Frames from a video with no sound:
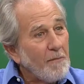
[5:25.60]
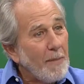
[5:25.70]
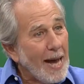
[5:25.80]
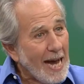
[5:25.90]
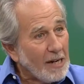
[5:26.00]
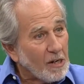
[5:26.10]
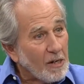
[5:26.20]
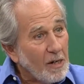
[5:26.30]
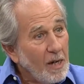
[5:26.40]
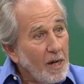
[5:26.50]
of
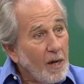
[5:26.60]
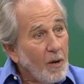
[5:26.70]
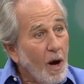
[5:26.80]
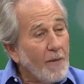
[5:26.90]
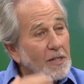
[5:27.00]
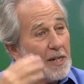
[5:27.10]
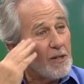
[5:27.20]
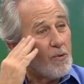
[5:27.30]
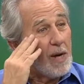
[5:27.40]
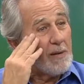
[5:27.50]
matter. All of a
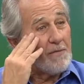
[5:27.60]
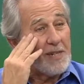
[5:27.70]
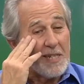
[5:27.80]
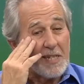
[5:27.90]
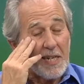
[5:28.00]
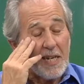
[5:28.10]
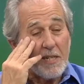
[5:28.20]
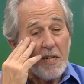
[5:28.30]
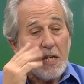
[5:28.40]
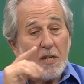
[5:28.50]
sudden, quantum physics
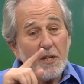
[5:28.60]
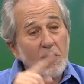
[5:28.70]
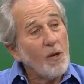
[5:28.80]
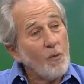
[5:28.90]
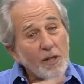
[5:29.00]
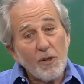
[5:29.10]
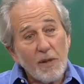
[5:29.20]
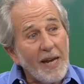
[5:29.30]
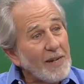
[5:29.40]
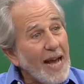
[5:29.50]
says, you know what you
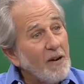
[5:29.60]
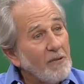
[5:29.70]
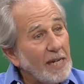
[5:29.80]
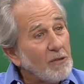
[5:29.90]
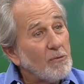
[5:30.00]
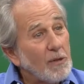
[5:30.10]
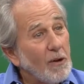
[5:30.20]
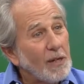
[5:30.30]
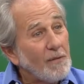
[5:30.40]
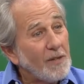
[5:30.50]
left out as
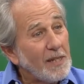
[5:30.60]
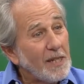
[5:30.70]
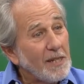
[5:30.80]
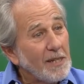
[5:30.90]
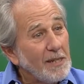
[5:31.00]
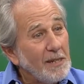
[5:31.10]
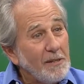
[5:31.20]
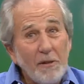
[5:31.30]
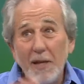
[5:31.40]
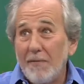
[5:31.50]
Newtonian physics?
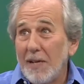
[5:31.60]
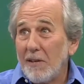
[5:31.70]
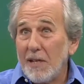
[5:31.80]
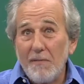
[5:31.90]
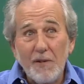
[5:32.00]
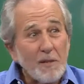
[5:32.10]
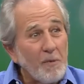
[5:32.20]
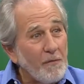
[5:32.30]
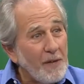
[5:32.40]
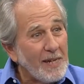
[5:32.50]
You left out the
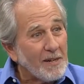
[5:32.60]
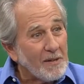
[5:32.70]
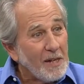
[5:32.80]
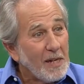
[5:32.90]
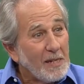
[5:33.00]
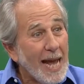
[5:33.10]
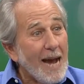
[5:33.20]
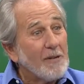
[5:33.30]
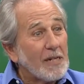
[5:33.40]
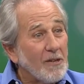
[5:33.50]
invisible field.
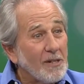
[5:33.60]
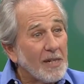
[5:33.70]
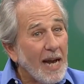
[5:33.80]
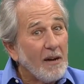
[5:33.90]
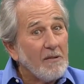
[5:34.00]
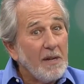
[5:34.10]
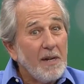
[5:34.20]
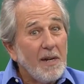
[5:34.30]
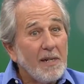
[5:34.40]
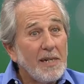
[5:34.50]
Now it turns out,
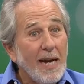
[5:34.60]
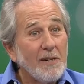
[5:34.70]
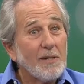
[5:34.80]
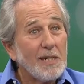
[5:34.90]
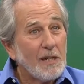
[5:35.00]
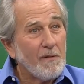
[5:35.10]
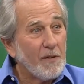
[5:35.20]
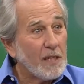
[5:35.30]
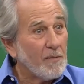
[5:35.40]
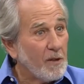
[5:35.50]
not only is the
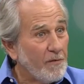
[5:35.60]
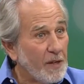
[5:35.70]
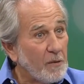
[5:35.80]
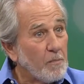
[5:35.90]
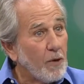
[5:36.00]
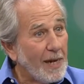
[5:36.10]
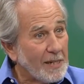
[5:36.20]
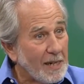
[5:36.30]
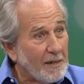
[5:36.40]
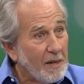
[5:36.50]
invisible field
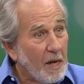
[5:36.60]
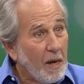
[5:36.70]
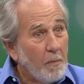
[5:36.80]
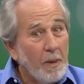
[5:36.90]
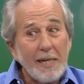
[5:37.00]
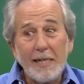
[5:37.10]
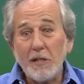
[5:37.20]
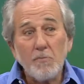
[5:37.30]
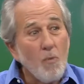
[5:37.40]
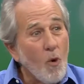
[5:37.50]
present, but it
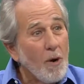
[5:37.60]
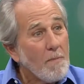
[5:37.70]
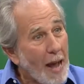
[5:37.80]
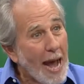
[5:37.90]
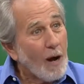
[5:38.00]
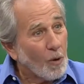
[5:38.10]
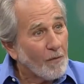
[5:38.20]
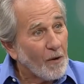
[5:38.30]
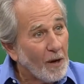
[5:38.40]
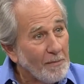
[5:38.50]
is more
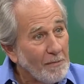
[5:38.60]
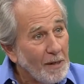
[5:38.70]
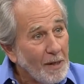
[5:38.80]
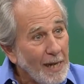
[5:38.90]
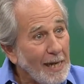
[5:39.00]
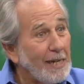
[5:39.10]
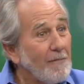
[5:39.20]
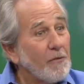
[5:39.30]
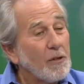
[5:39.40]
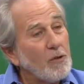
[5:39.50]
powerful in
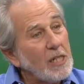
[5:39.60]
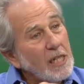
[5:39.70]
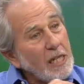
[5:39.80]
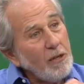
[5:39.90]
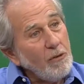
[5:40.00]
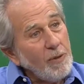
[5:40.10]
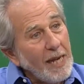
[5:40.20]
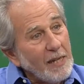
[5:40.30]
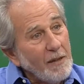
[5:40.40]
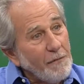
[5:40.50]
influencing you
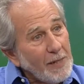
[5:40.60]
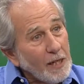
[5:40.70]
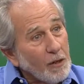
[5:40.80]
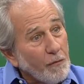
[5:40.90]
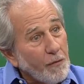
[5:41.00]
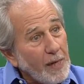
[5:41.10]
than the physical